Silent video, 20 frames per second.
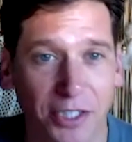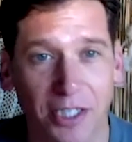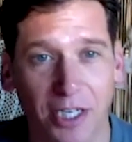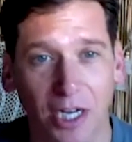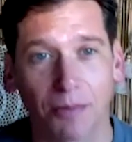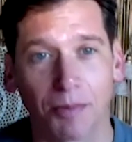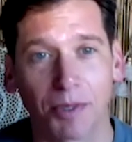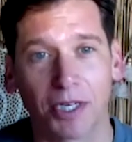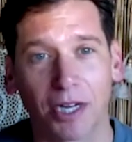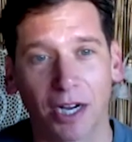
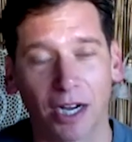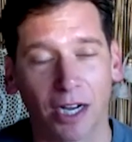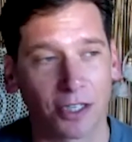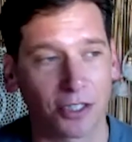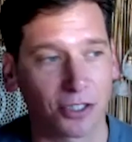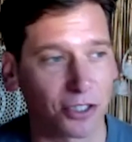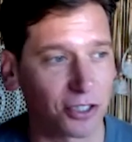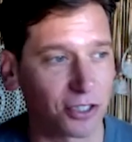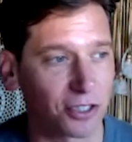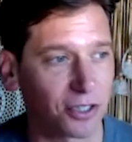coming to
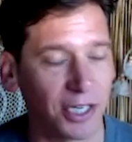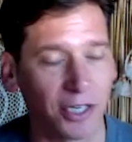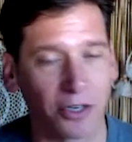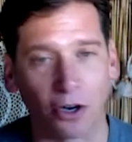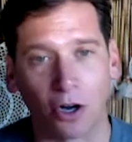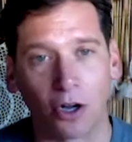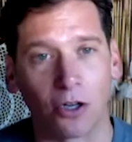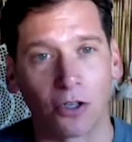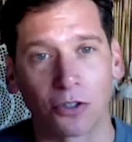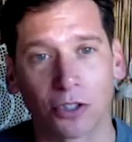us in
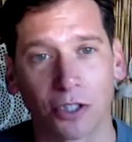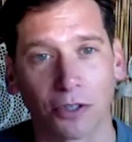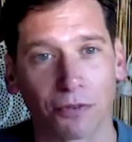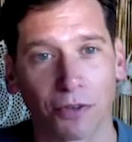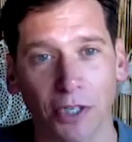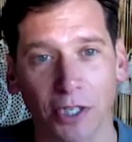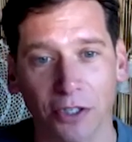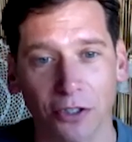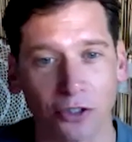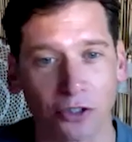all
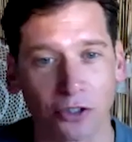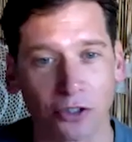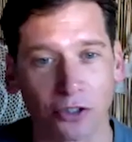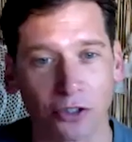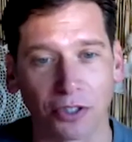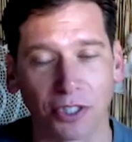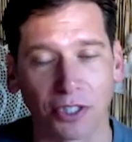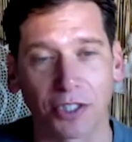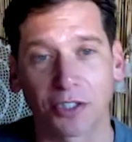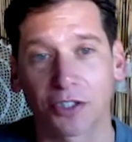different industries.